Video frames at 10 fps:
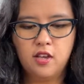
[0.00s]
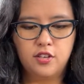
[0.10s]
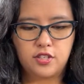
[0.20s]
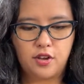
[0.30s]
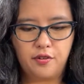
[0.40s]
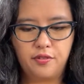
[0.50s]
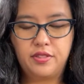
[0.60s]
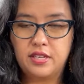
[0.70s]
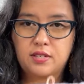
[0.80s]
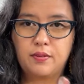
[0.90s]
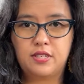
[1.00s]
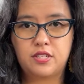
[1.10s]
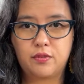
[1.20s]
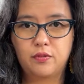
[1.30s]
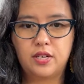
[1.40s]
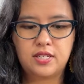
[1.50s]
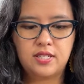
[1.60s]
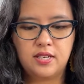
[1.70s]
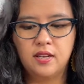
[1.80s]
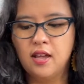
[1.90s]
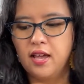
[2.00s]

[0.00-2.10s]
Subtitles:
So this one is a worsted.